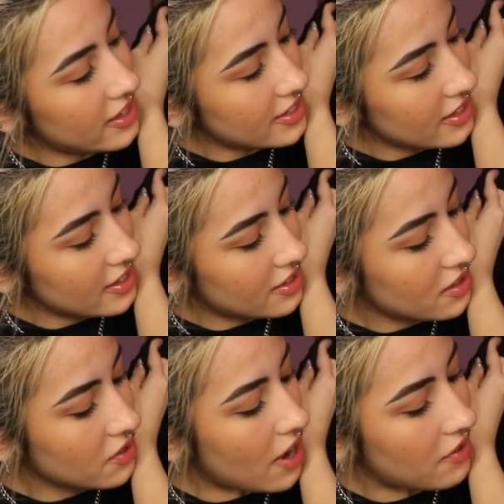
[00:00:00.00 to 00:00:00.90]
This is
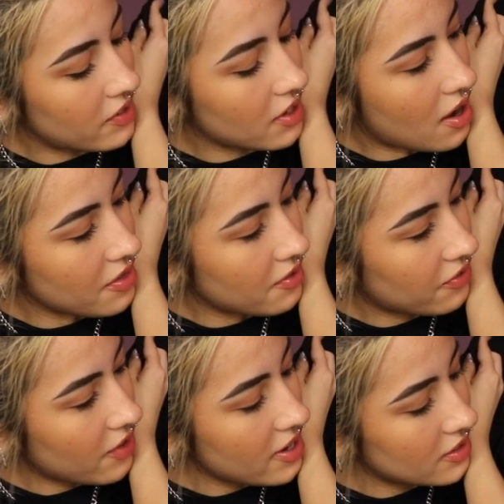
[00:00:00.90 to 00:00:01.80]
the graphic on the
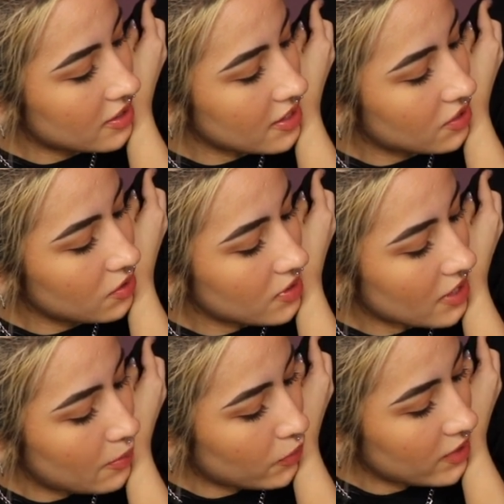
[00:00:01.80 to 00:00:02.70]
front, says
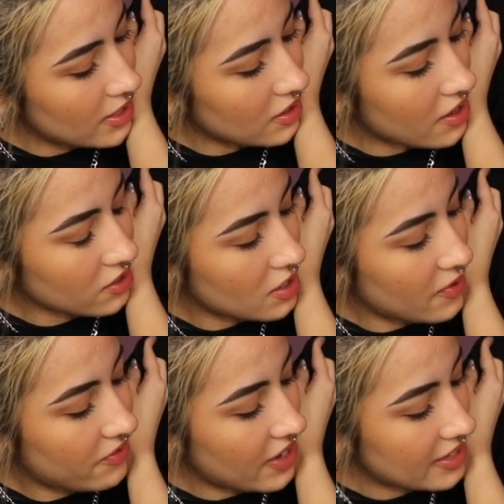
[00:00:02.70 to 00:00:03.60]
Suicide Boys
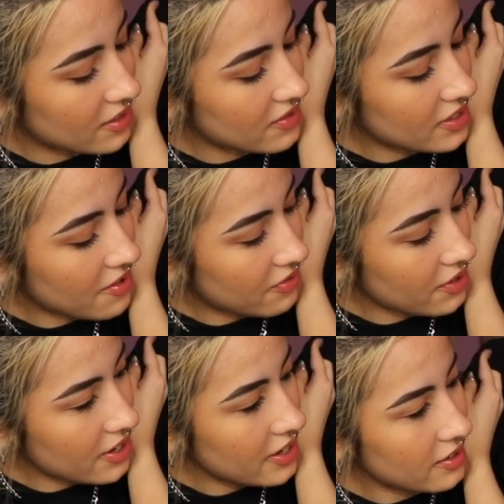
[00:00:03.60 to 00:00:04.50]
Long-Term Effects of
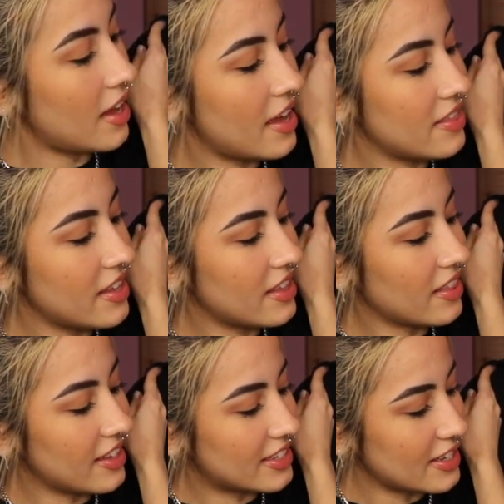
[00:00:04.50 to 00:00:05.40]
Suffering. And
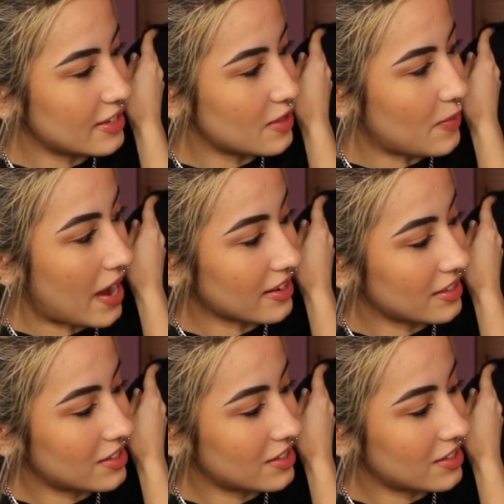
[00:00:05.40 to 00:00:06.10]
then this is the back of the